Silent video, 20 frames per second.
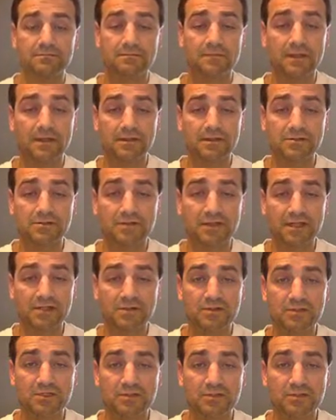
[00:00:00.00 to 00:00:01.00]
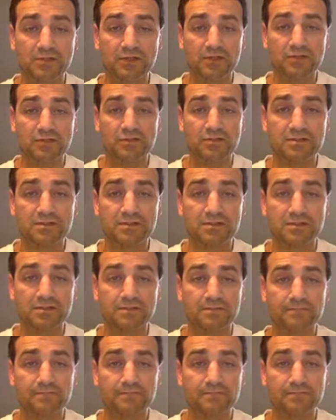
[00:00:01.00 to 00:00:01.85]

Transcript: Okay, so that's what this picture is here.